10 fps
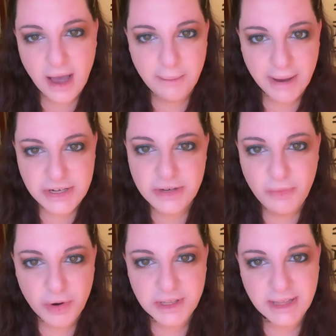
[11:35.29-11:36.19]
I'm actually
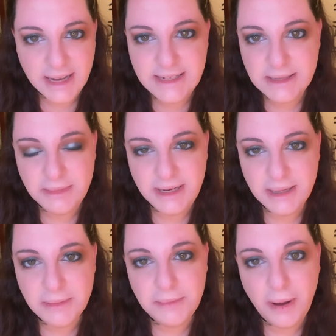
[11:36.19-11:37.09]
more the light to
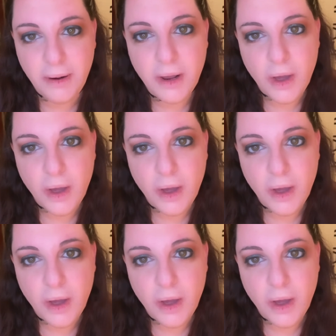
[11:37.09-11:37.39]
medium, but